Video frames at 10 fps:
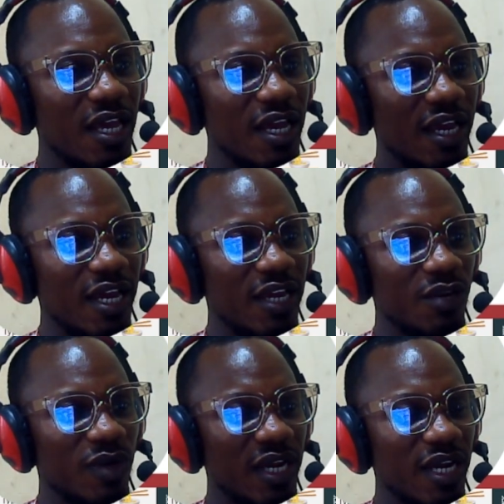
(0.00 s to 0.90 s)
And
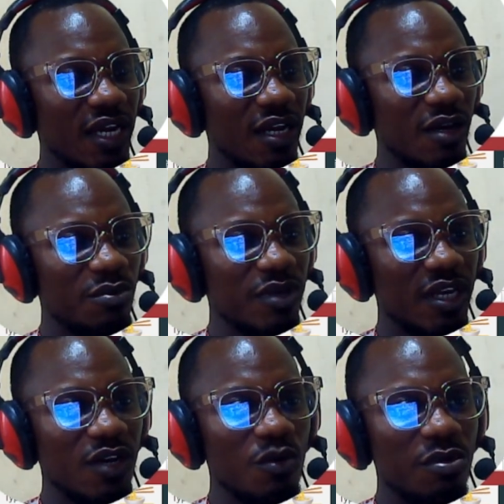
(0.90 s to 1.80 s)
when I come here
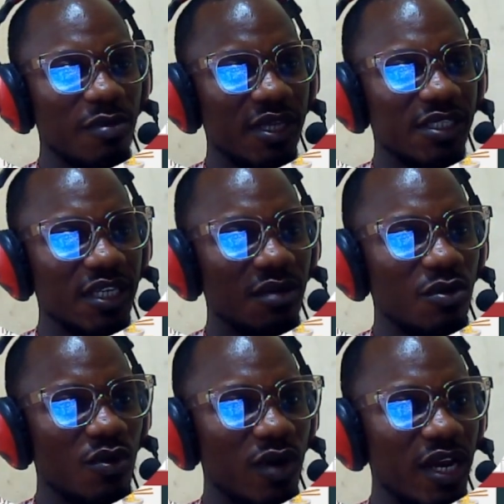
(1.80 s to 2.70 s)
and open my
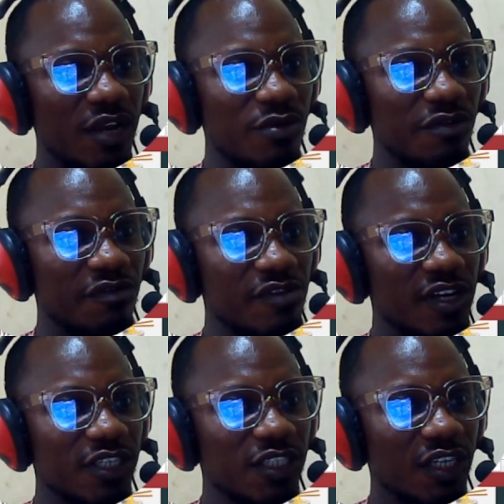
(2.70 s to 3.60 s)
table and
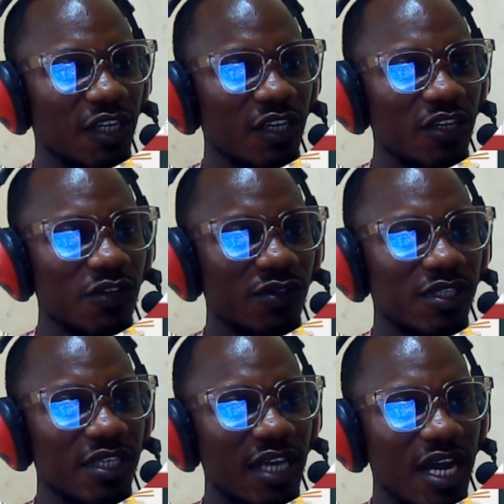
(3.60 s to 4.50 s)
refresh, you
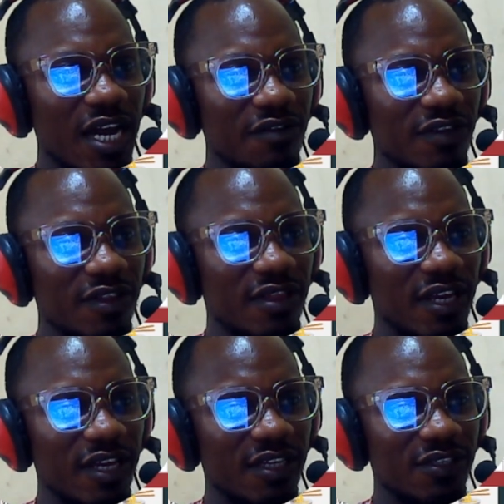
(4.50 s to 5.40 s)
see I have it
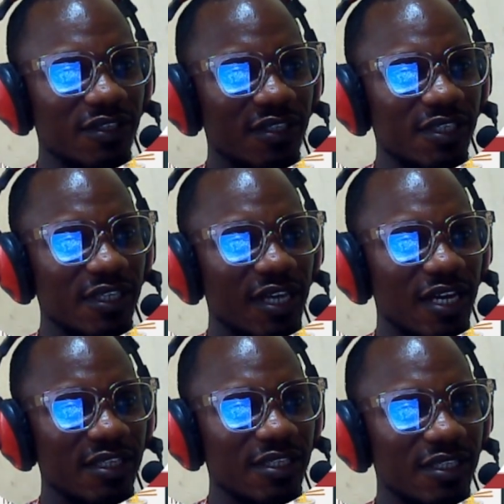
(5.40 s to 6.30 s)
there. You see that
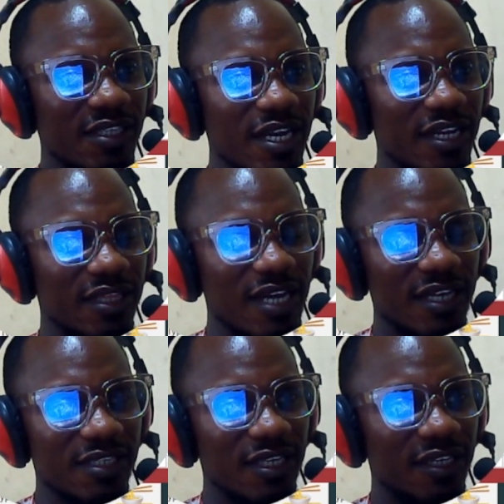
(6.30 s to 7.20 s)
there
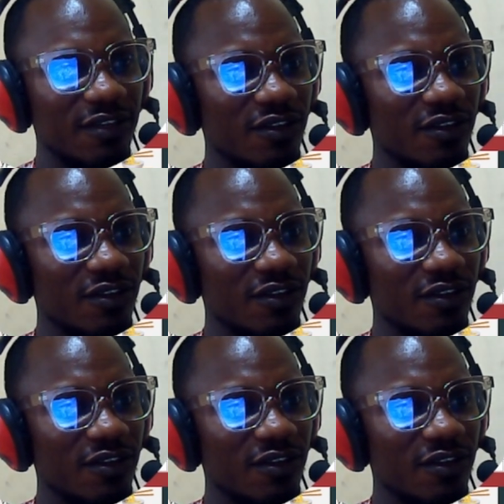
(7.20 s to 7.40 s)
nicely.